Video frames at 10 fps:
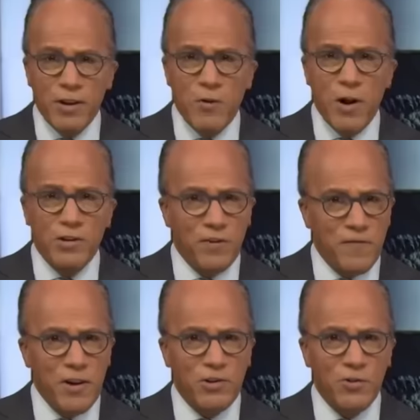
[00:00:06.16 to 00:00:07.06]
U.S.
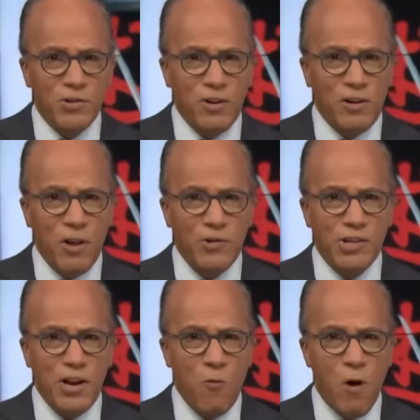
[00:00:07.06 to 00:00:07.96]
officials are
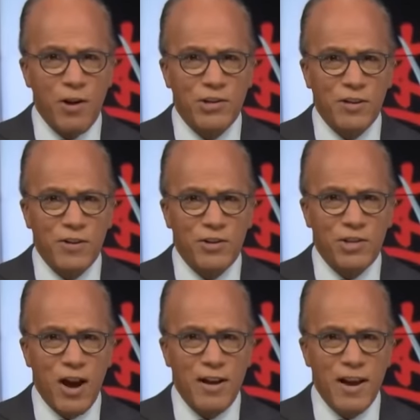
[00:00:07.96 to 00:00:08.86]
closely watching the
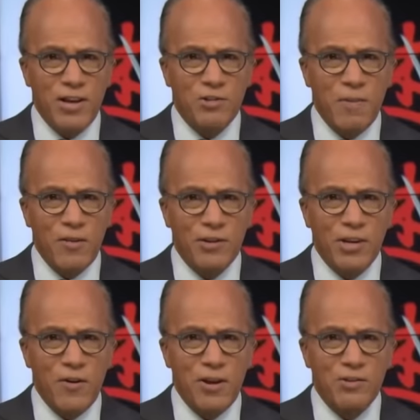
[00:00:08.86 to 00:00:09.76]
Chinese
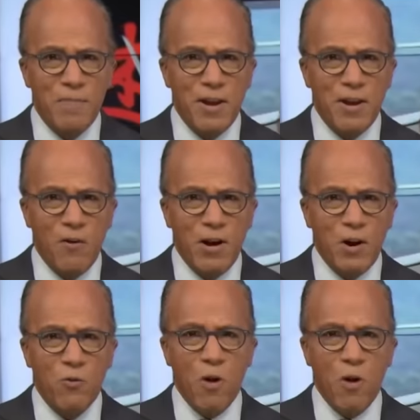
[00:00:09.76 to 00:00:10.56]
military's meteoric